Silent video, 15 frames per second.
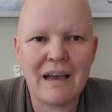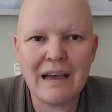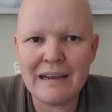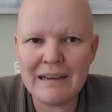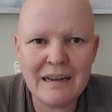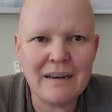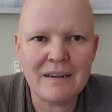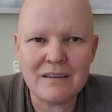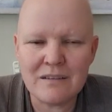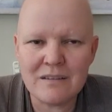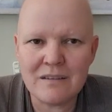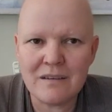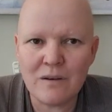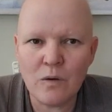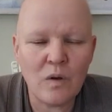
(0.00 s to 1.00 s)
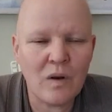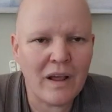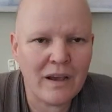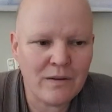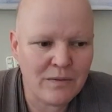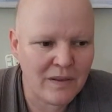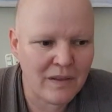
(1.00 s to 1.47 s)
ugliness all
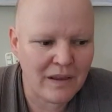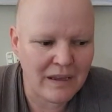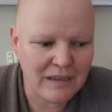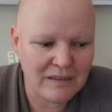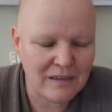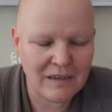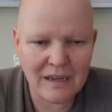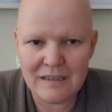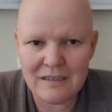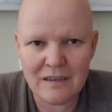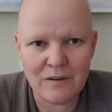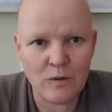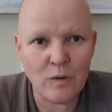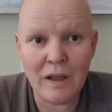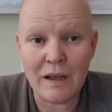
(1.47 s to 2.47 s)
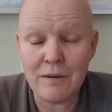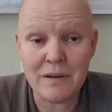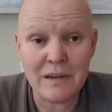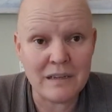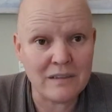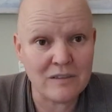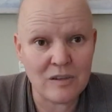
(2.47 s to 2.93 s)
over the internet and all
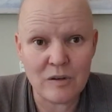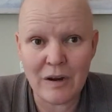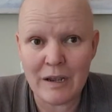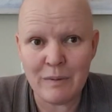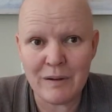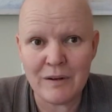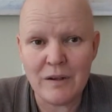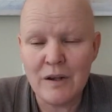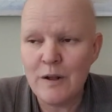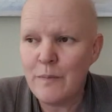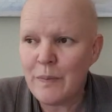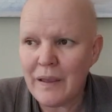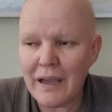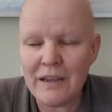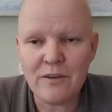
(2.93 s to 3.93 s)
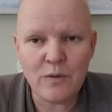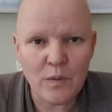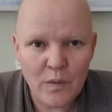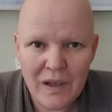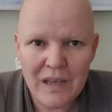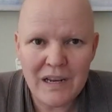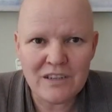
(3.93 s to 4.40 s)
over Instagram, and it
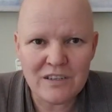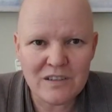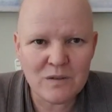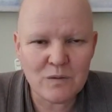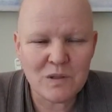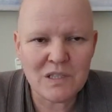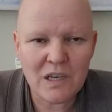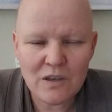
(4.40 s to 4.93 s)
really just was